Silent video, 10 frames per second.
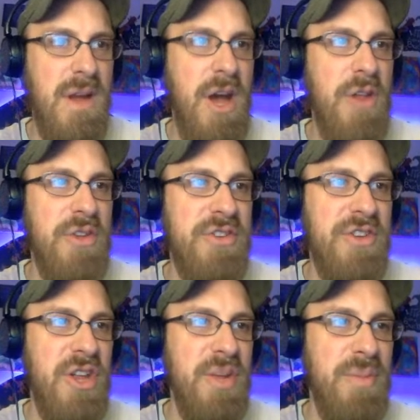Oh, this is
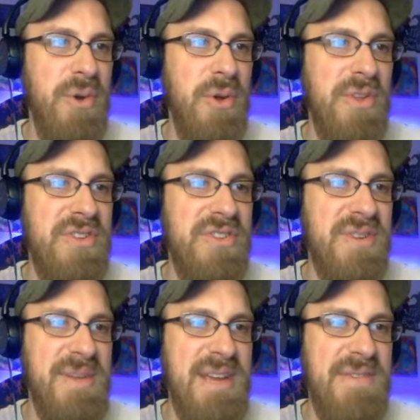all in bold. This is going
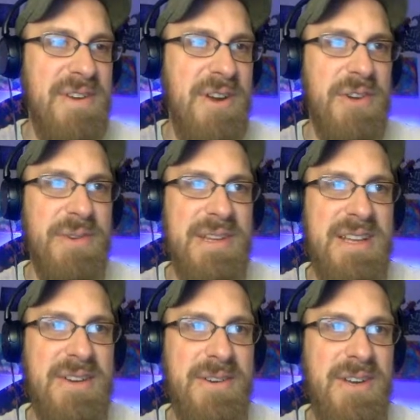to make it very hard to read
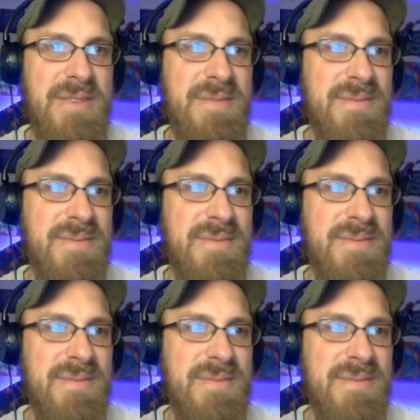later on.